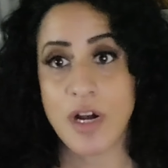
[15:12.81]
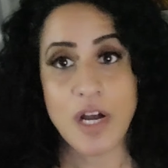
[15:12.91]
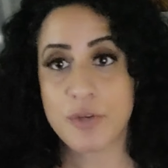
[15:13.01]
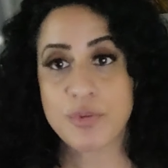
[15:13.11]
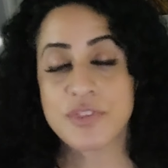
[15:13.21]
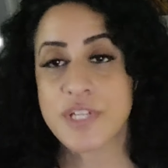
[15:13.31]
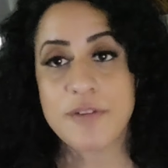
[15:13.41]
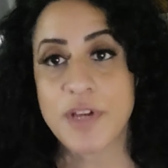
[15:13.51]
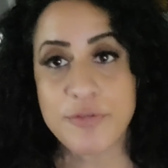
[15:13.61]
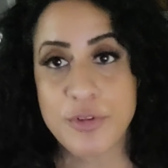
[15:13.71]
I wouldn't
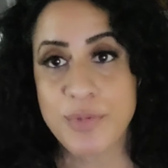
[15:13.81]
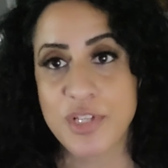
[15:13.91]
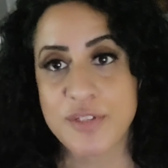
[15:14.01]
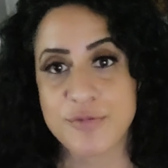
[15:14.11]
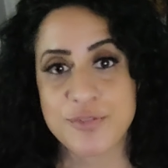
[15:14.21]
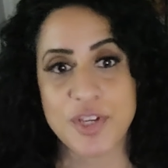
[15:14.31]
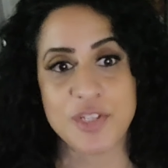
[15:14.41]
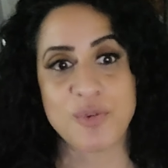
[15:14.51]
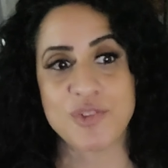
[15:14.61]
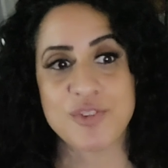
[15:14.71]
have ever believed
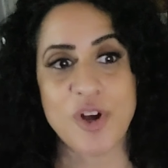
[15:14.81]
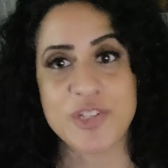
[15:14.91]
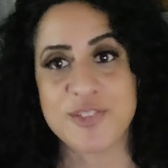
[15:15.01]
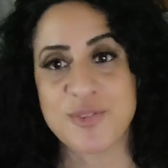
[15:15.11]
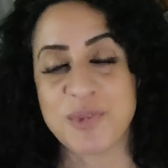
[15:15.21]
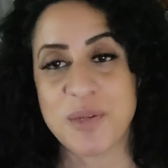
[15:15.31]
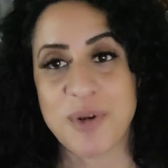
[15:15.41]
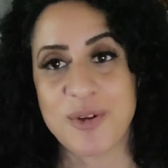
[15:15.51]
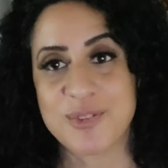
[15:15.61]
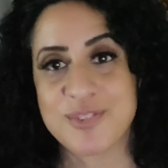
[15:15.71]
anyone talking to me
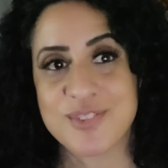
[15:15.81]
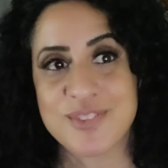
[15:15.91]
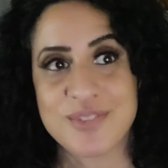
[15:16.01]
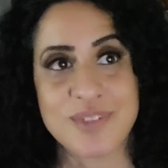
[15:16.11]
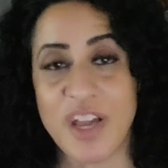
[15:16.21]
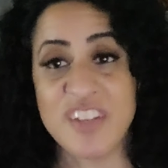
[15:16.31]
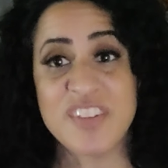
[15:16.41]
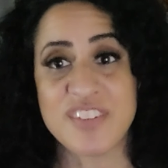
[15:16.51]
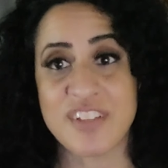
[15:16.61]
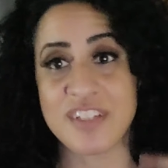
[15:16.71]
about
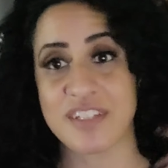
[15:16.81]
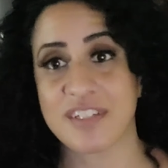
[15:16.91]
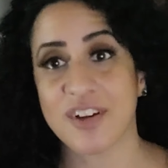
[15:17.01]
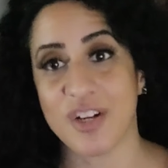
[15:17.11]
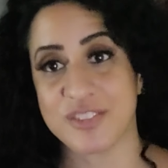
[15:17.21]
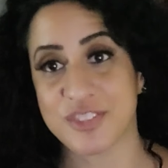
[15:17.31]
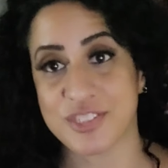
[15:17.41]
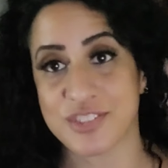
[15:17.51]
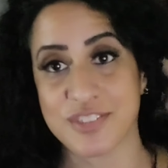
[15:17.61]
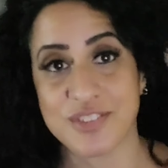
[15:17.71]
anything,
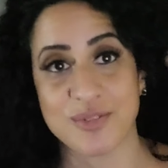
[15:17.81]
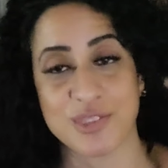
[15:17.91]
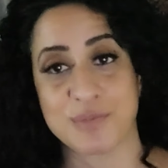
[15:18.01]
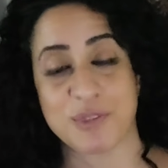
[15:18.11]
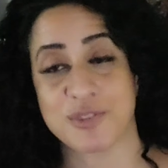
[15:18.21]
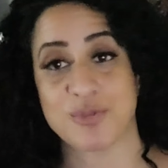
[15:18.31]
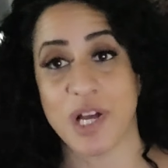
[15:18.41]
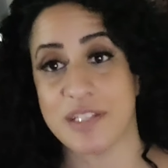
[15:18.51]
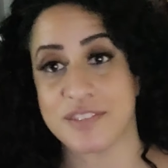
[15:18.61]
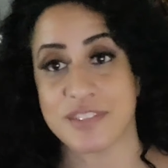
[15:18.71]
consciousness or
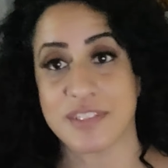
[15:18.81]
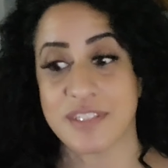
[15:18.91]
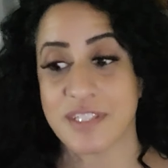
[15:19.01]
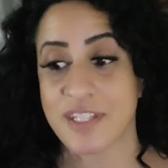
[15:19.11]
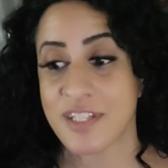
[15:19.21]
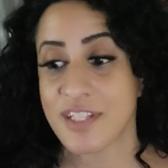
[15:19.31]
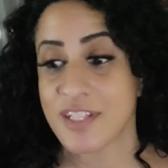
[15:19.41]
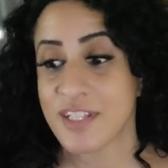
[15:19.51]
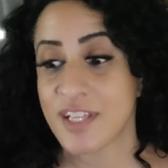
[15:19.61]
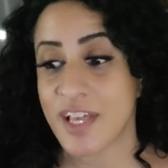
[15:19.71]
spirituality.
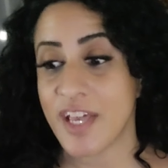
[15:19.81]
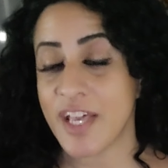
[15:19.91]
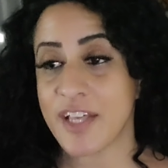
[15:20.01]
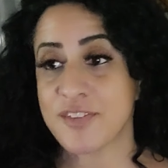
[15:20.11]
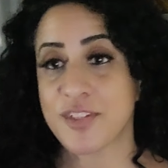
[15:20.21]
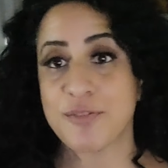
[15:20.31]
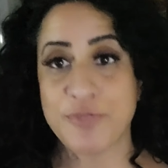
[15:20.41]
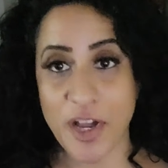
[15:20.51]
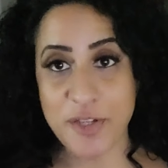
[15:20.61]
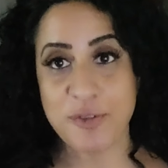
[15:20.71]
And they
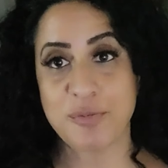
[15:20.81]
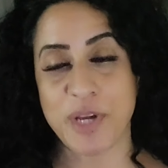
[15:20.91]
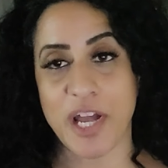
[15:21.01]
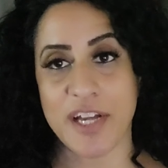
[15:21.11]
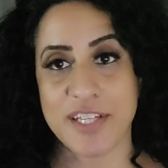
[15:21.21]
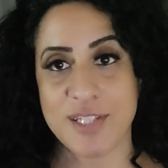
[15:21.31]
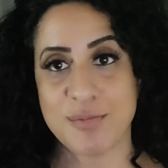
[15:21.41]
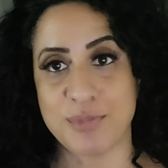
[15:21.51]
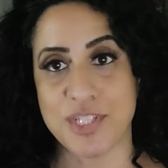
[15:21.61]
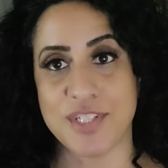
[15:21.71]
fired back at
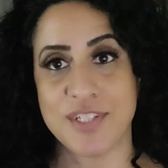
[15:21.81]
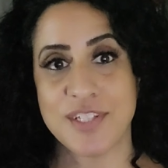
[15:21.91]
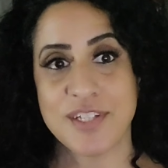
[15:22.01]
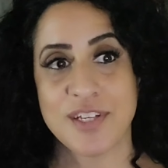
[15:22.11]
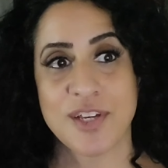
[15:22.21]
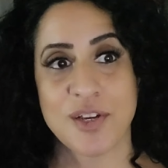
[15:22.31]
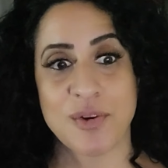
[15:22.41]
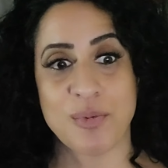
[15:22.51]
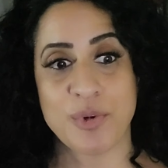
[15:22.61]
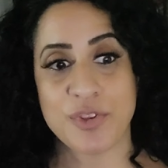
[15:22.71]
me
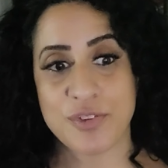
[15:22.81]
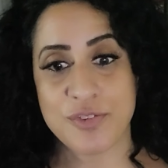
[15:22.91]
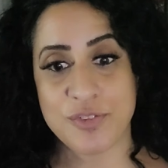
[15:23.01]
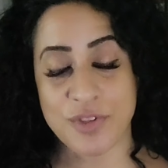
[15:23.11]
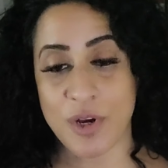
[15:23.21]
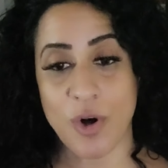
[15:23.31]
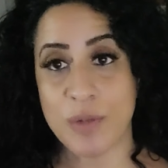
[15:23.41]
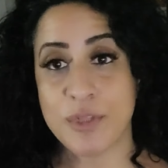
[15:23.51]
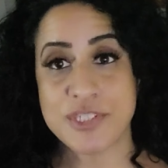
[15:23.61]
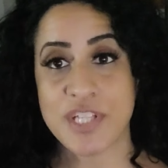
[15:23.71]
with
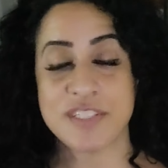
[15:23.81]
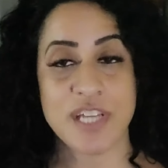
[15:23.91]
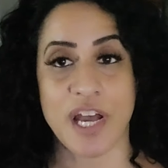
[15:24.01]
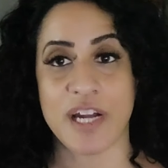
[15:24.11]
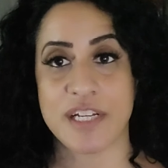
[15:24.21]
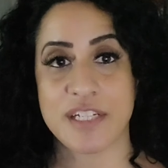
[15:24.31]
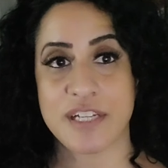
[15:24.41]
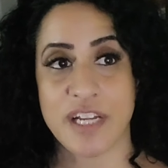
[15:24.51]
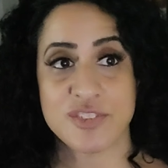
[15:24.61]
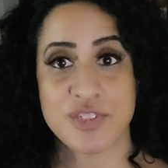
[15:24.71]
almost an attack.
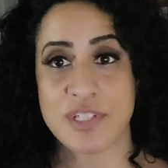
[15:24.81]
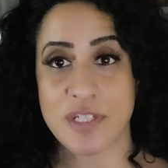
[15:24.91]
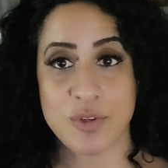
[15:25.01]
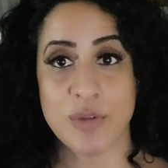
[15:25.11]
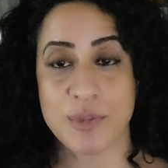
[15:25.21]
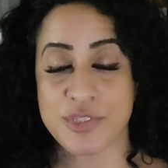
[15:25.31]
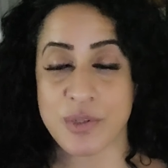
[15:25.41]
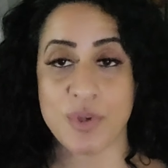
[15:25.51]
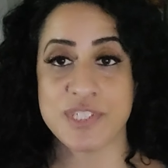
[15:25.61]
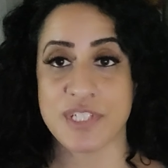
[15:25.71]
Actually, not almost,
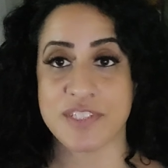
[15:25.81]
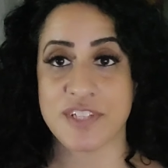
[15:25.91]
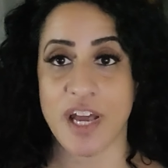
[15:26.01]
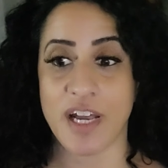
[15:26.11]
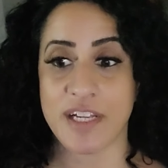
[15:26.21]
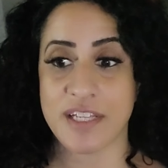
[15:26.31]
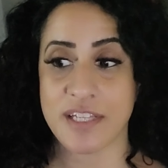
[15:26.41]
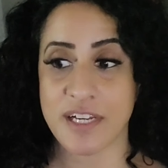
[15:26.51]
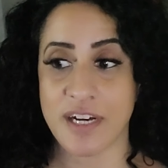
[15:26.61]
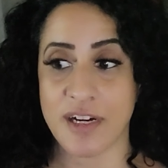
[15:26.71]
it was an attack,
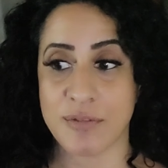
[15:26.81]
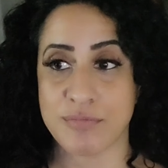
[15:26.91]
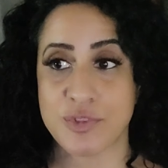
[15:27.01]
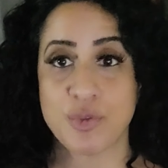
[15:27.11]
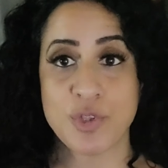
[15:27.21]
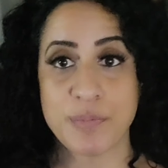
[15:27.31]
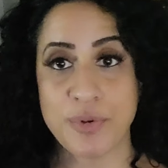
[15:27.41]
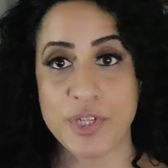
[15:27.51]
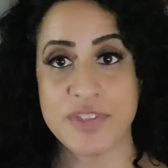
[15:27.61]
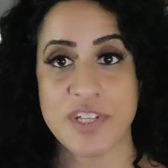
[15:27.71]
to the
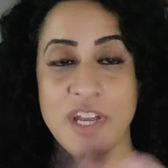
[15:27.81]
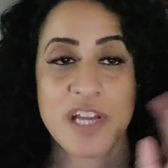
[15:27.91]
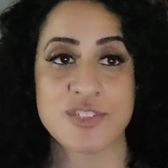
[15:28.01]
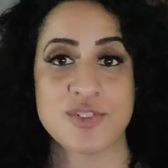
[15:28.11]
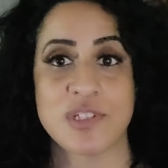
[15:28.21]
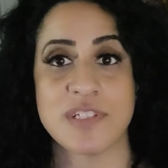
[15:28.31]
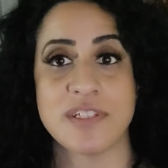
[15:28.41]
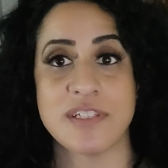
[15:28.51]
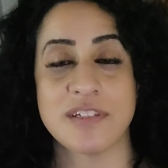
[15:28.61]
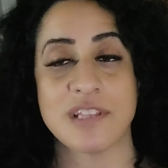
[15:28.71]
point that I
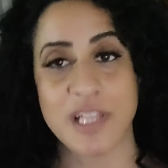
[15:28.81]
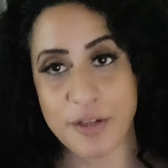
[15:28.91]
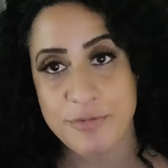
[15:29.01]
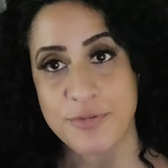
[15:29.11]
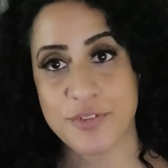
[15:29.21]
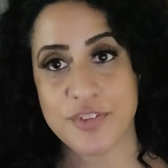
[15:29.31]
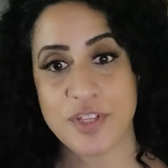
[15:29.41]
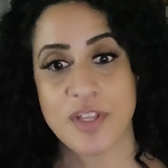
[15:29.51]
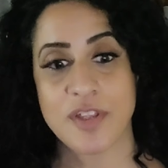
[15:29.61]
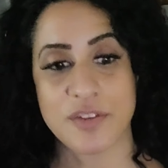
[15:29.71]
actually left
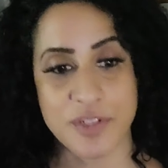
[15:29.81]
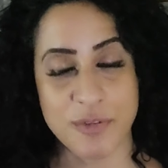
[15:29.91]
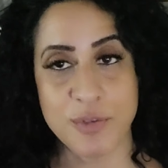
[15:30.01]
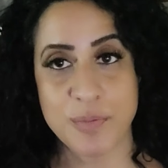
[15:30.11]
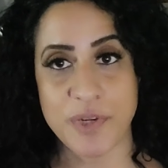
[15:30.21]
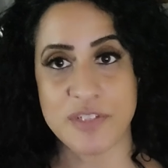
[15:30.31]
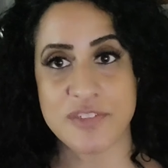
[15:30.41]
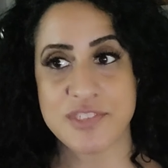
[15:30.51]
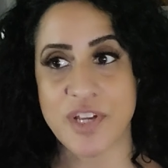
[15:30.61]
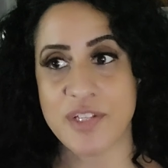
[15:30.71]
the group and
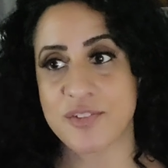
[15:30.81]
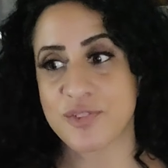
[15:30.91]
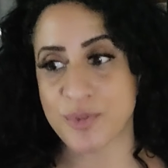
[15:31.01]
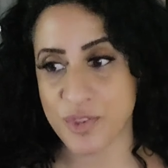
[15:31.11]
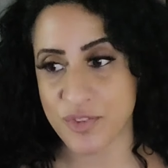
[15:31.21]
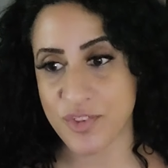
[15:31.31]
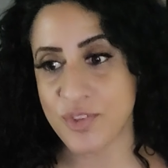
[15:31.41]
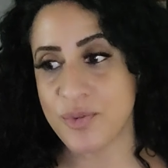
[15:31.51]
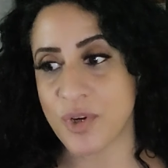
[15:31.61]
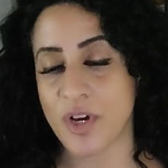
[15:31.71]
decided to
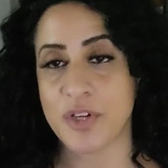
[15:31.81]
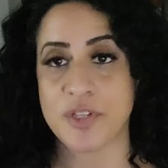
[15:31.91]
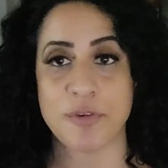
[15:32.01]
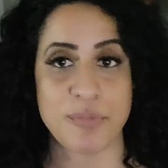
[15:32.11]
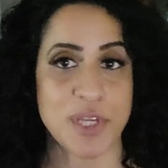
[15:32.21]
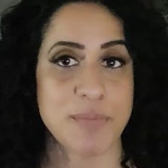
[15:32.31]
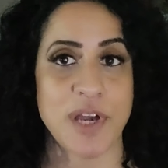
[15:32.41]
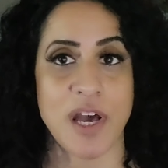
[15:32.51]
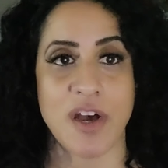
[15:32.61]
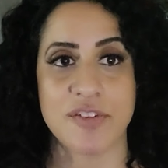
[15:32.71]
continue on my
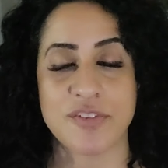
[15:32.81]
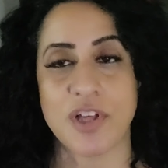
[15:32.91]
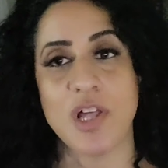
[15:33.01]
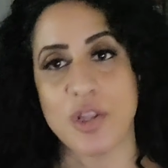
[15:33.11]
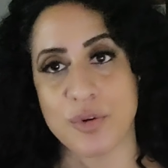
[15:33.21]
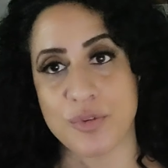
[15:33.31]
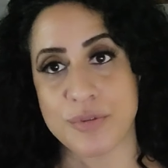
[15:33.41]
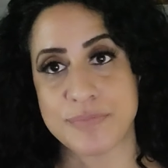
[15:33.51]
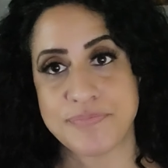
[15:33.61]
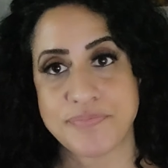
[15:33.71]
path alone.